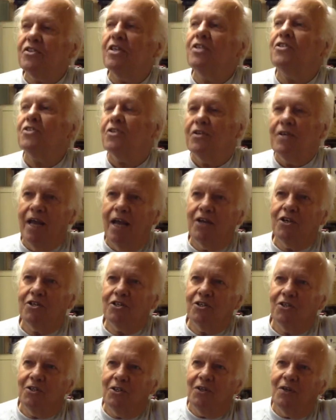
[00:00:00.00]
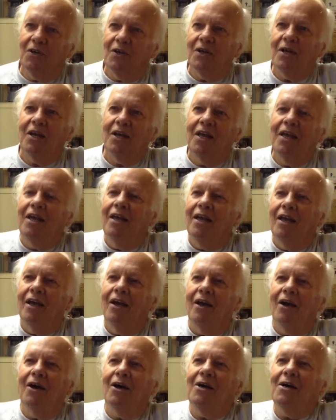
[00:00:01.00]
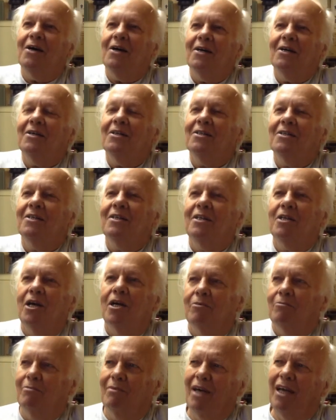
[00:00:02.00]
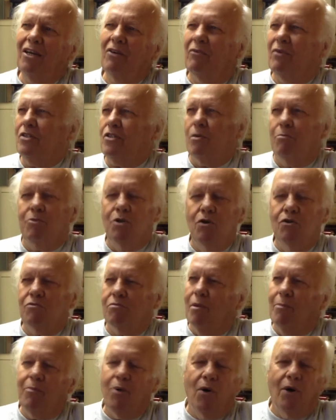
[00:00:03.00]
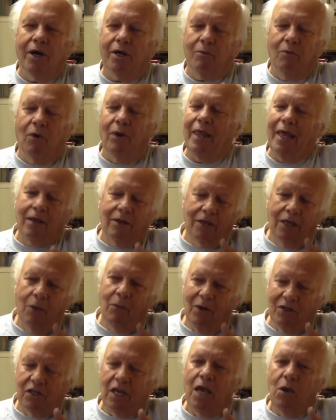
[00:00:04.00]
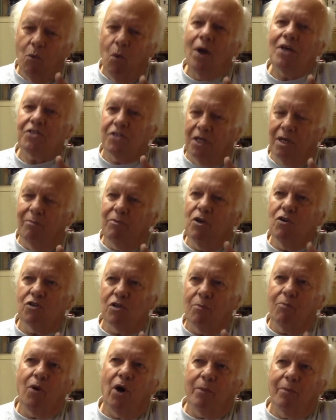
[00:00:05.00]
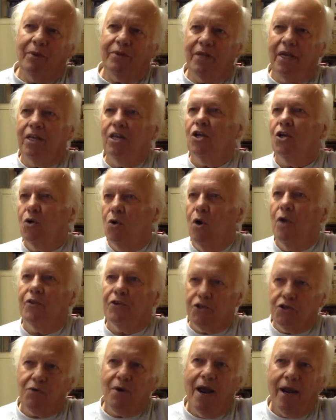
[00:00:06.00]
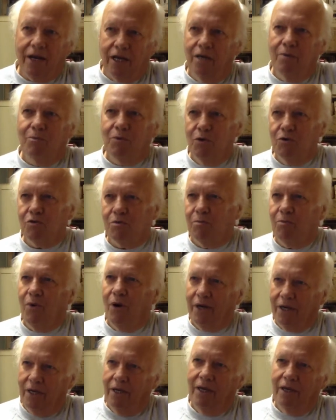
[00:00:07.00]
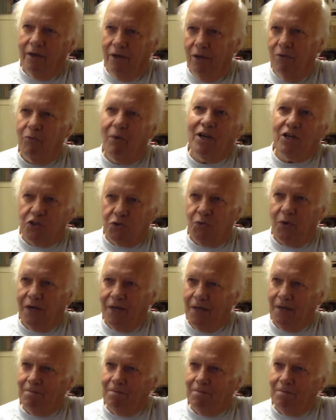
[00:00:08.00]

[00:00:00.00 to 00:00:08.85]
International. I don't know if it's amusement park. Well, it was an amusement park, but they didn't call the track an amusement park. In Raceway.